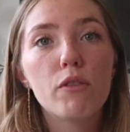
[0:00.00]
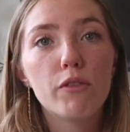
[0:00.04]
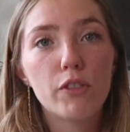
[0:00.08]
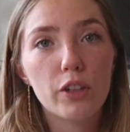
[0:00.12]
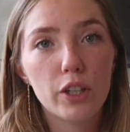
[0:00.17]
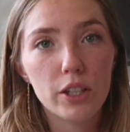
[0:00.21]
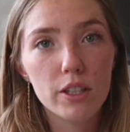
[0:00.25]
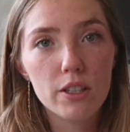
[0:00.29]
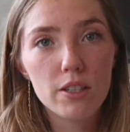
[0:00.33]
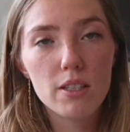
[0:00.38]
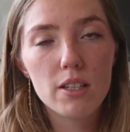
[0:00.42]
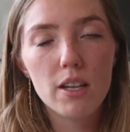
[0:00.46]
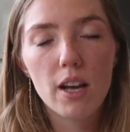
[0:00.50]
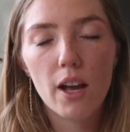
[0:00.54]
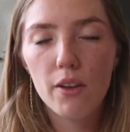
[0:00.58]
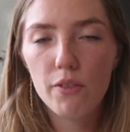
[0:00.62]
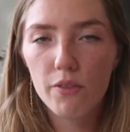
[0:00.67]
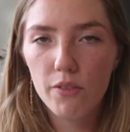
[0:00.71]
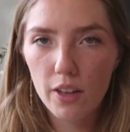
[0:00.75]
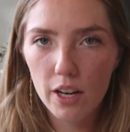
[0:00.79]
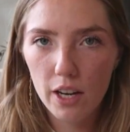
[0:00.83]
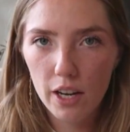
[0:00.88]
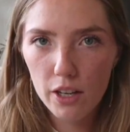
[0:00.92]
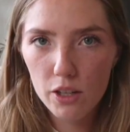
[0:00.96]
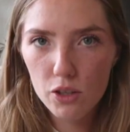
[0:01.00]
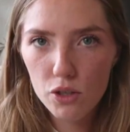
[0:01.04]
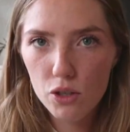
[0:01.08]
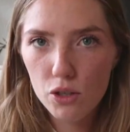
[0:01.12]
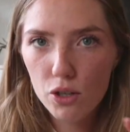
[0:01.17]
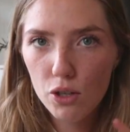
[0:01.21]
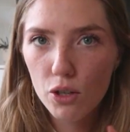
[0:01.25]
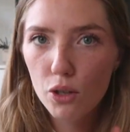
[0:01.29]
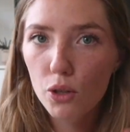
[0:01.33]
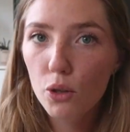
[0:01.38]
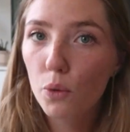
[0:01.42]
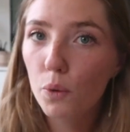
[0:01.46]
First, I
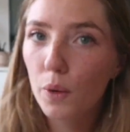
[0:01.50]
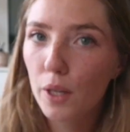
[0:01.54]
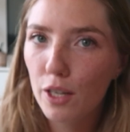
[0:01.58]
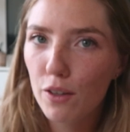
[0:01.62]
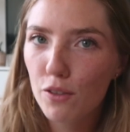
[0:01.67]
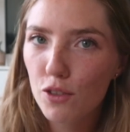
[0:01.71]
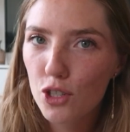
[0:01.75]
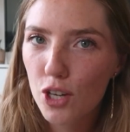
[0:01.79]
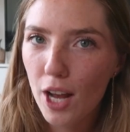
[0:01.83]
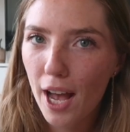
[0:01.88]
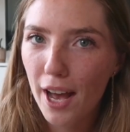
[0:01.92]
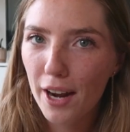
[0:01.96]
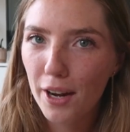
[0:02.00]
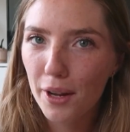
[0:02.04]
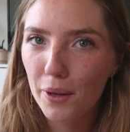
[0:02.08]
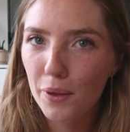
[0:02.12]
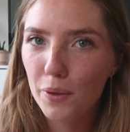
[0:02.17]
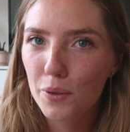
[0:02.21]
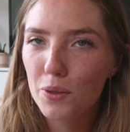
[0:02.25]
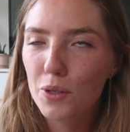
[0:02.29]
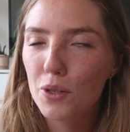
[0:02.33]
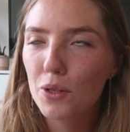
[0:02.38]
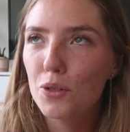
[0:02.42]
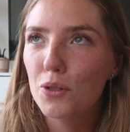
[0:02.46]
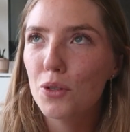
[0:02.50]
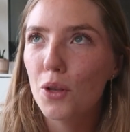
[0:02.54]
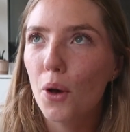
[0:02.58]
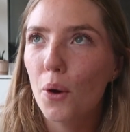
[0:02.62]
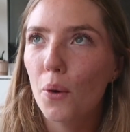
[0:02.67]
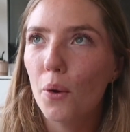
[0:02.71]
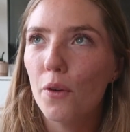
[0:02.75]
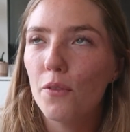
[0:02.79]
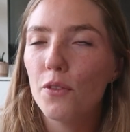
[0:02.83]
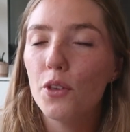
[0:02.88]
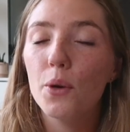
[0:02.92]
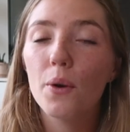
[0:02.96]
finished Queen of Shadows.
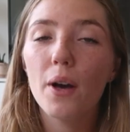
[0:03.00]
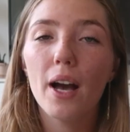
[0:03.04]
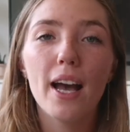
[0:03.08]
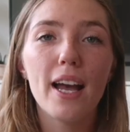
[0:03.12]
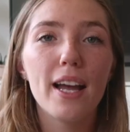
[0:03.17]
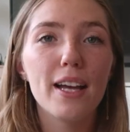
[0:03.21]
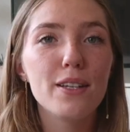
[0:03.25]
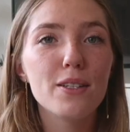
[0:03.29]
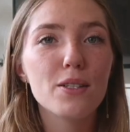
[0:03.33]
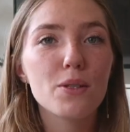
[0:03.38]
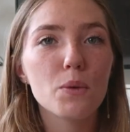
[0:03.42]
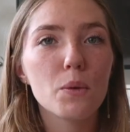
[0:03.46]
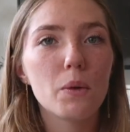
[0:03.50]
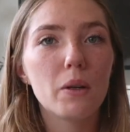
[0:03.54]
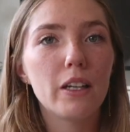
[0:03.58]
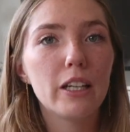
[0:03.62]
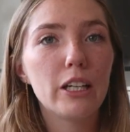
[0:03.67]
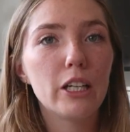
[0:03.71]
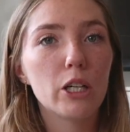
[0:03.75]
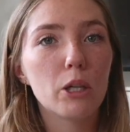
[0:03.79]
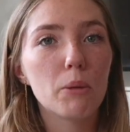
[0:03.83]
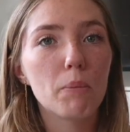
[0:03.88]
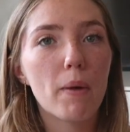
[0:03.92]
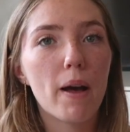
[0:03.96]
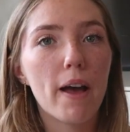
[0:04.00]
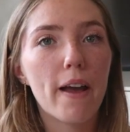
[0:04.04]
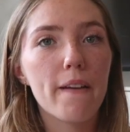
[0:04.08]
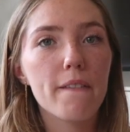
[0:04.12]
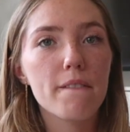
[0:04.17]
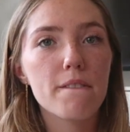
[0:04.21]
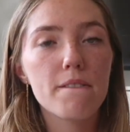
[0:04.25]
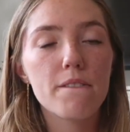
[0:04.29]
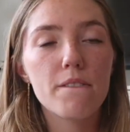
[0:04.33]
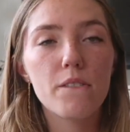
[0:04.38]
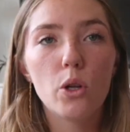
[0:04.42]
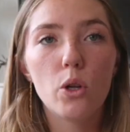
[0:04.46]
So if you guys want to hear
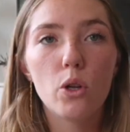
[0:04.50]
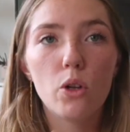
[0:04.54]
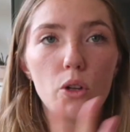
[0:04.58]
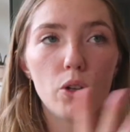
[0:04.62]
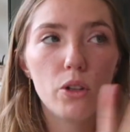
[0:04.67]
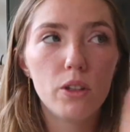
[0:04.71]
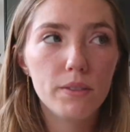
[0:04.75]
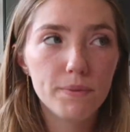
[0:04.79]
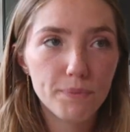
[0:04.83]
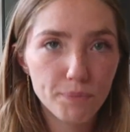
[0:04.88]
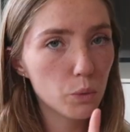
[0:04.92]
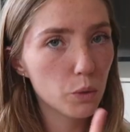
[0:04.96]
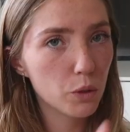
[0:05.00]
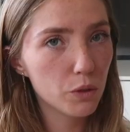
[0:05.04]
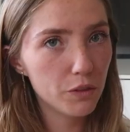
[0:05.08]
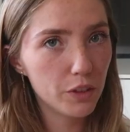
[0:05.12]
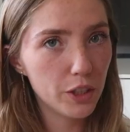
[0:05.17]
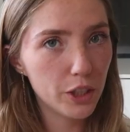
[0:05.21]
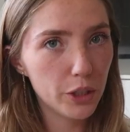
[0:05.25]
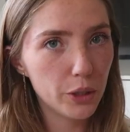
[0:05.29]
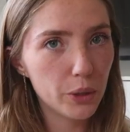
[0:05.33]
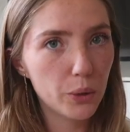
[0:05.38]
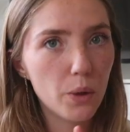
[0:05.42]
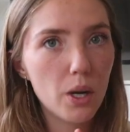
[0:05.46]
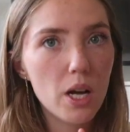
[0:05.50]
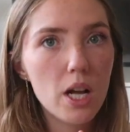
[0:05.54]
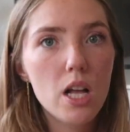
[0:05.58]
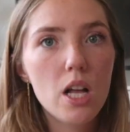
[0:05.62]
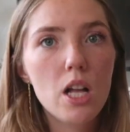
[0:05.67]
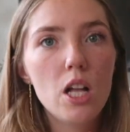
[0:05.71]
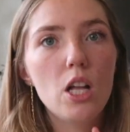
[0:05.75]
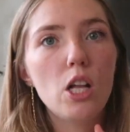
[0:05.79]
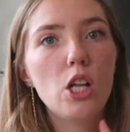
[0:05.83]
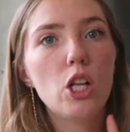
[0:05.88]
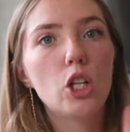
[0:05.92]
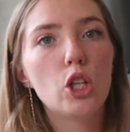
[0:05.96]
my full review,
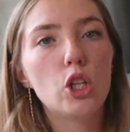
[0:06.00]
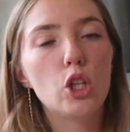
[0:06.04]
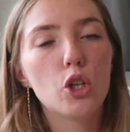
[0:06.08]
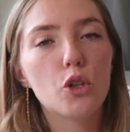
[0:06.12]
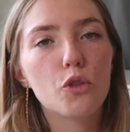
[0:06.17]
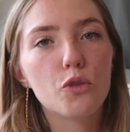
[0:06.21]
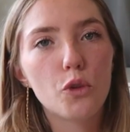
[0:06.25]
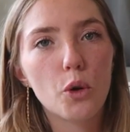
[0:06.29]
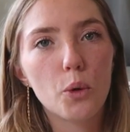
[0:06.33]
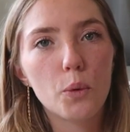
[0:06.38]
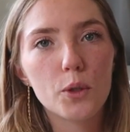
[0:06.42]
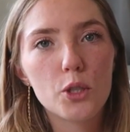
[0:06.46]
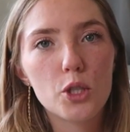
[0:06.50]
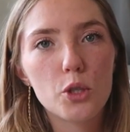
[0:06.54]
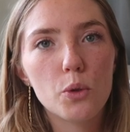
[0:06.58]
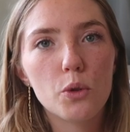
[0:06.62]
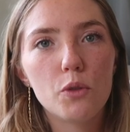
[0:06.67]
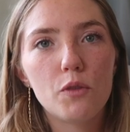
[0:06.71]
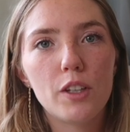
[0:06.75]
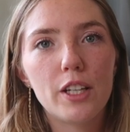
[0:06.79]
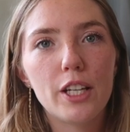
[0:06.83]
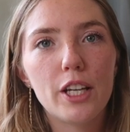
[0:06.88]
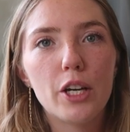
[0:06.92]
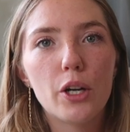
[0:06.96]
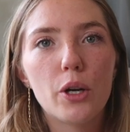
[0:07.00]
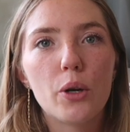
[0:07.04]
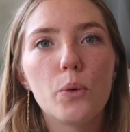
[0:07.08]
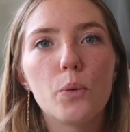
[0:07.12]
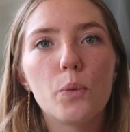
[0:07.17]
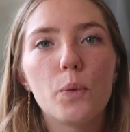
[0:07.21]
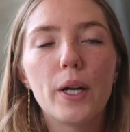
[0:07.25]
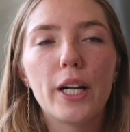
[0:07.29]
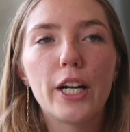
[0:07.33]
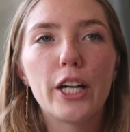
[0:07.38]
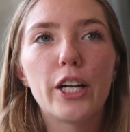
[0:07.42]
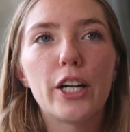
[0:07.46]
look forward to a video
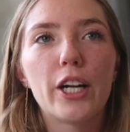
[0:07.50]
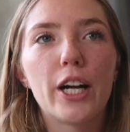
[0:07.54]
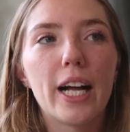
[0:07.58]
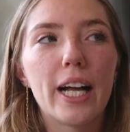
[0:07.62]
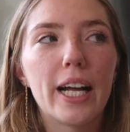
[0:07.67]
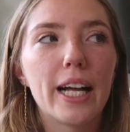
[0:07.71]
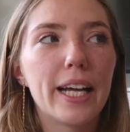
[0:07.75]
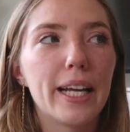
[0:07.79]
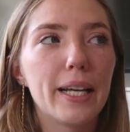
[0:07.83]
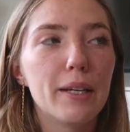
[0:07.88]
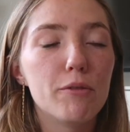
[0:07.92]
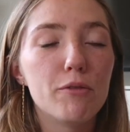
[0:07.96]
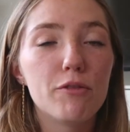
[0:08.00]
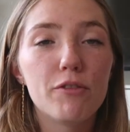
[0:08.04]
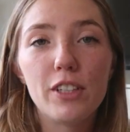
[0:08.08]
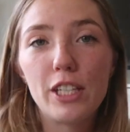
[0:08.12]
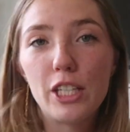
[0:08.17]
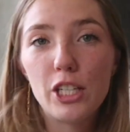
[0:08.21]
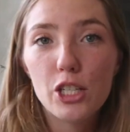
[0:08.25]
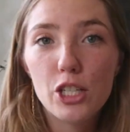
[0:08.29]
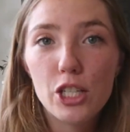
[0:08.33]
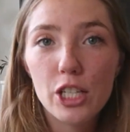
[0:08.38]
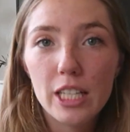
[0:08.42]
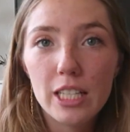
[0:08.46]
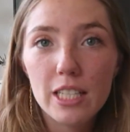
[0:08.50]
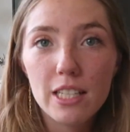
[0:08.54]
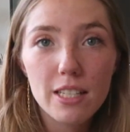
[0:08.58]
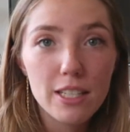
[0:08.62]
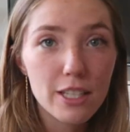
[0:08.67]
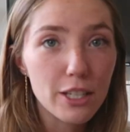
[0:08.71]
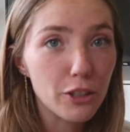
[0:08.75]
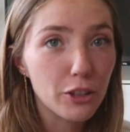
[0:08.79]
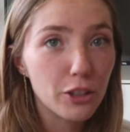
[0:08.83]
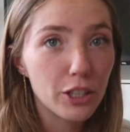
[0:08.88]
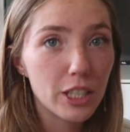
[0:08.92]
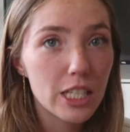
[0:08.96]
where I am finishing
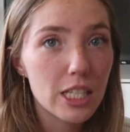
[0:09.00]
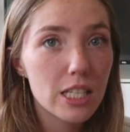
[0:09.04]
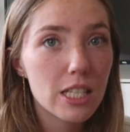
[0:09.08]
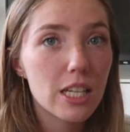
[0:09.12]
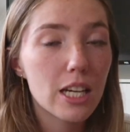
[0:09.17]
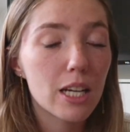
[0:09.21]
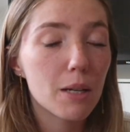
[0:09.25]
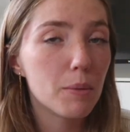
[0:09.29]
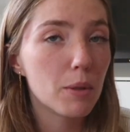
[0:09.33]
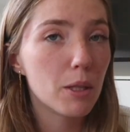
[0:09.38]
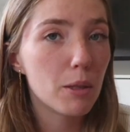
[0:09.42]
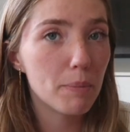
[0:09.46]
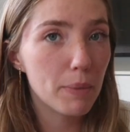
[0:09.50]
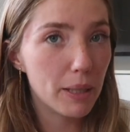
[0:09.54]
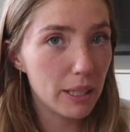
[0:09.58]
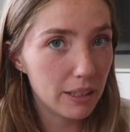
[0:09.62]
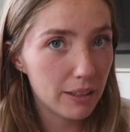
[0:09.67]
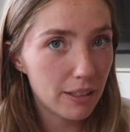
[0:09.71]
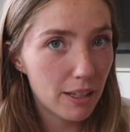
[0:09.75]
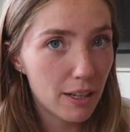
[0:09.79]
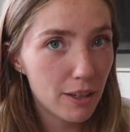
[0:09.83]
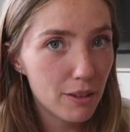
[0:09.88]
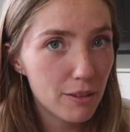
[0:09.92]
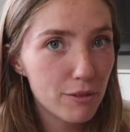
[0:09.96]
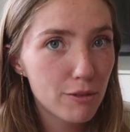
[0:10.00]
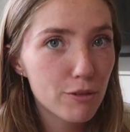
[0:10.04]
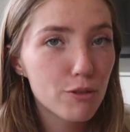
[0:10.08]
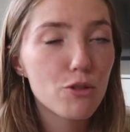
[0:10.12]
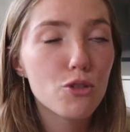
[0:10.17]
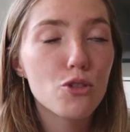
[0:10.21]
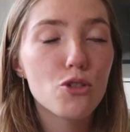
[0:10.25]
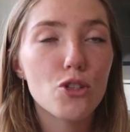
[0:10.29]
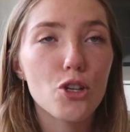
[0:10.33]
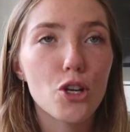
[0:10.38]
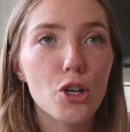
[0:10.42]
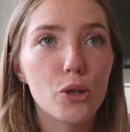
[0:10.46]
series that I'm in the middle of.
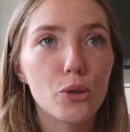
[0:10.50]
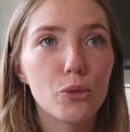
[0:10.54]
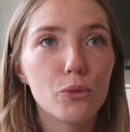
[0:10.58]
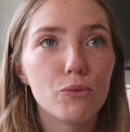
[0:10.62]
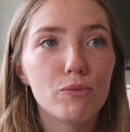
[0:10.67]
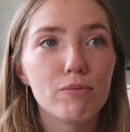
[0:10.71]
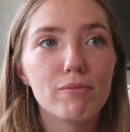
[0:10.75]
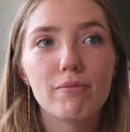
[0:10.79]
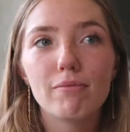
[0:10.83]
So